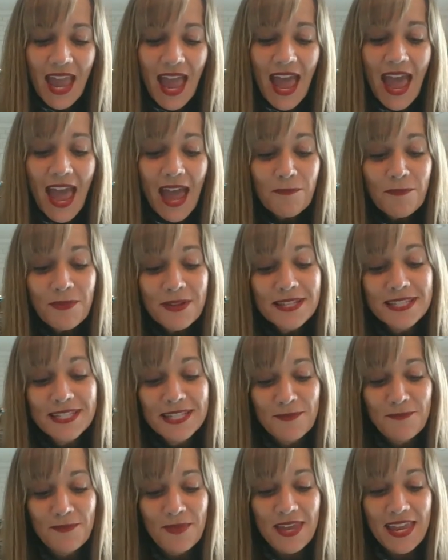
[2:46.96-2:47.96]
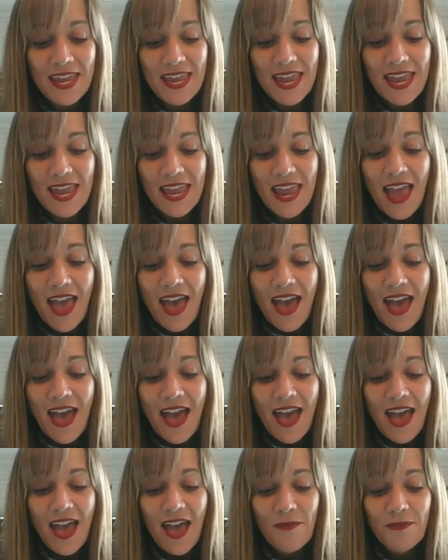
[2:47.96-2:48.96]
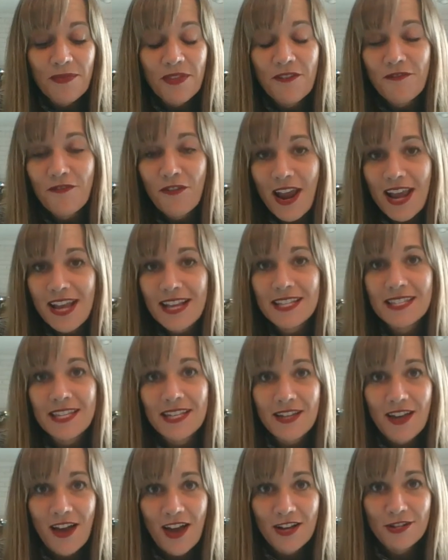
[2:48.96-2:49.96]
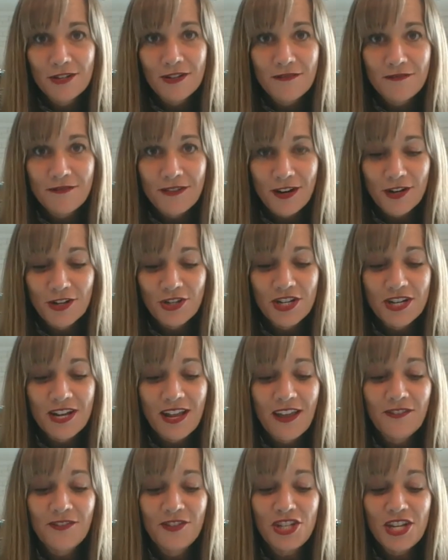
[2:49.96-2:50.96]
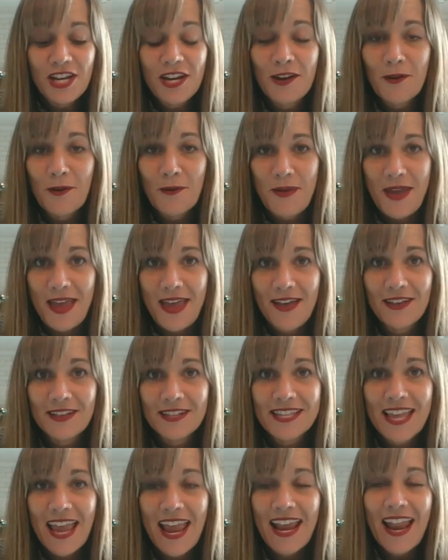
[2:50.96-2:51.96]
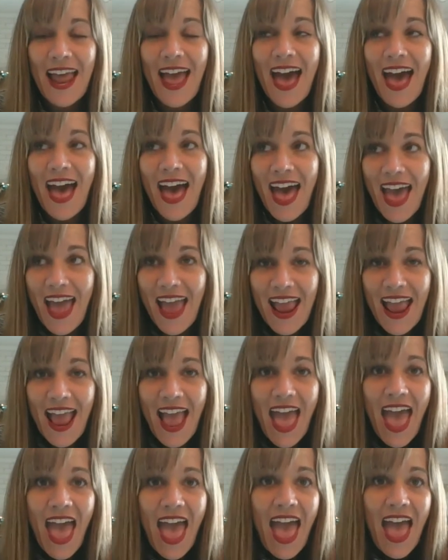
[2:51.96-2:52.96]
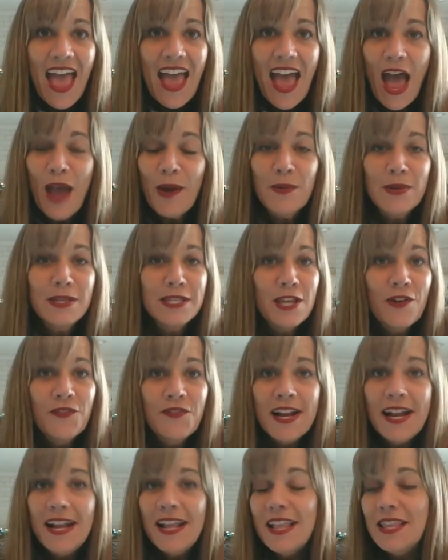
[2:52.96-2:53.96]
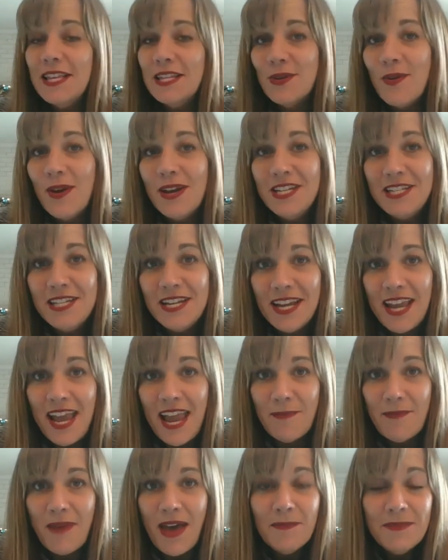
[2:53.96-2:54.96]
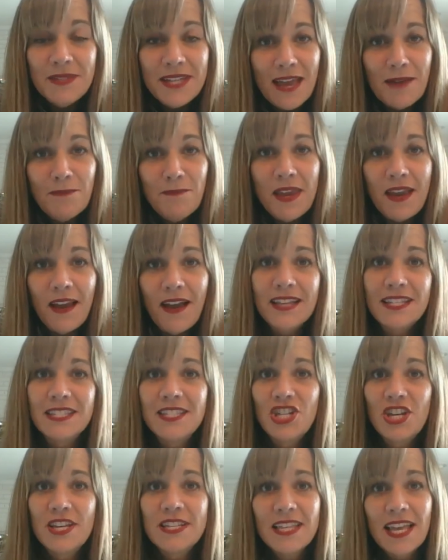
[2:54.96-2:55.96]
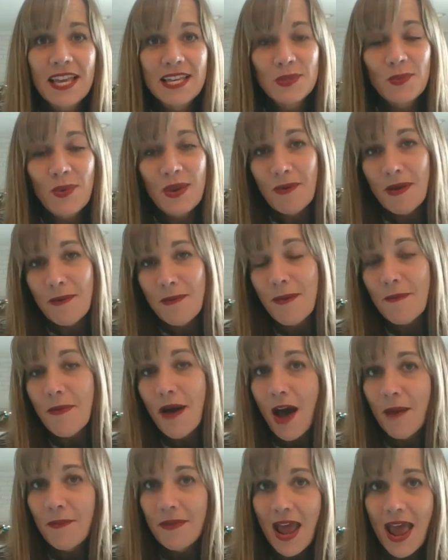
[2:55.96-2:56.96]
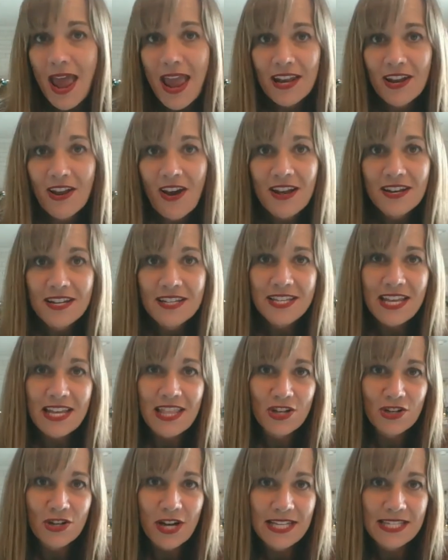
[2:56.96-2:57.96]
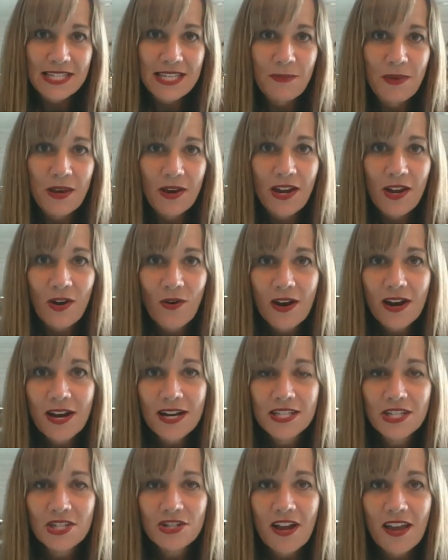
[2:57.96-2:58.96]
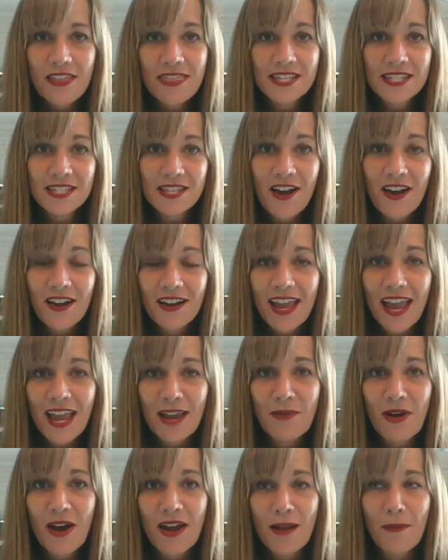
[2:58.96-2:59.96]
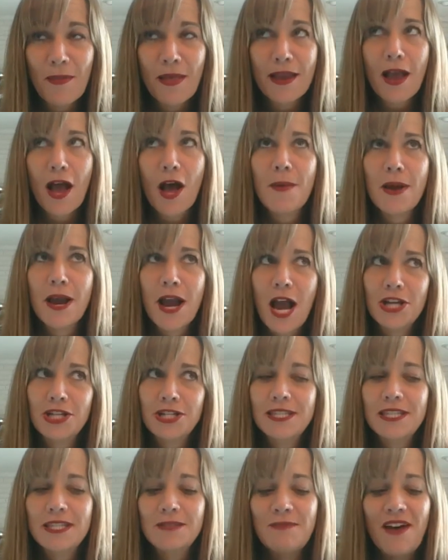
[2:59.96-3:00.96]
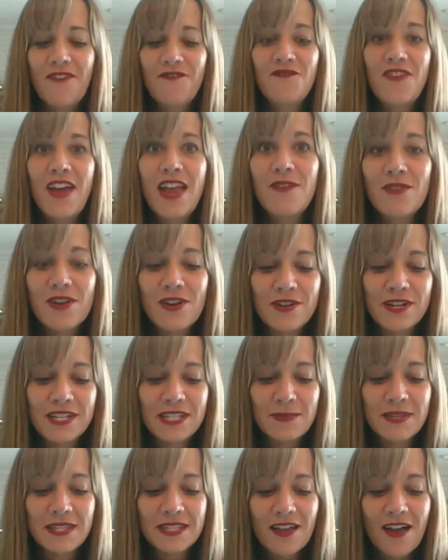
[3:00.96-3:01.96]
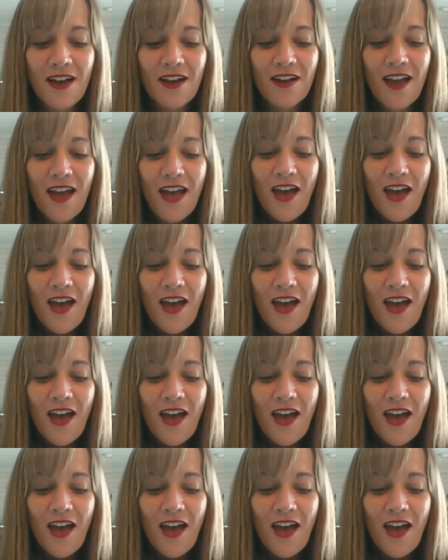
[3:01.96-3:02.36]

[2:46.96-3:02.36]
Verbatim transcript: happens to be um, the Frank Sinatra version of Jingle Bells. And I, it was so funny that this question came up, Deb, because just last week when my mom and I had gone to see the Trans Siberian Orchestra, the song came on. and I'm like, oh my gosh, this is my favorite Christmas song